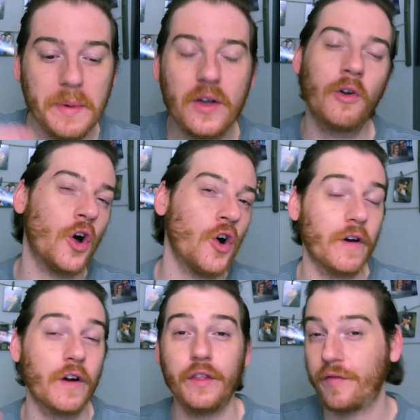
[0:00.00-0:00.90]
be going
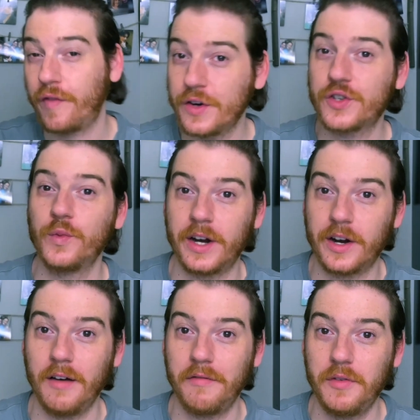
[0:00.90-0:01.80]
over the first
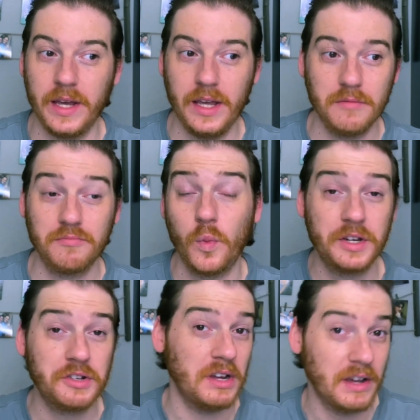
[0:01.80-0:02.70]
winner of the week,
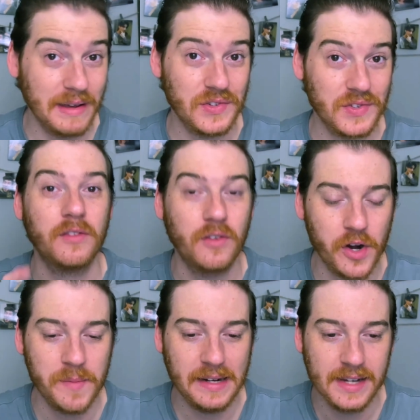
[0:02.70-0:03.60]
which is
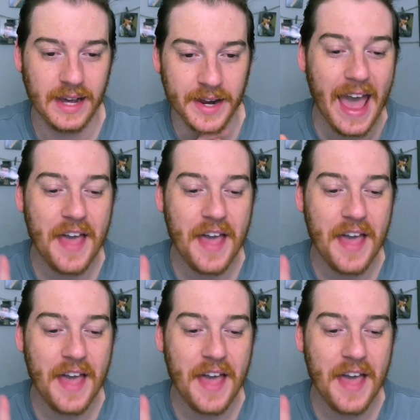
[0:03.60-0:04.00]
Tony Montana.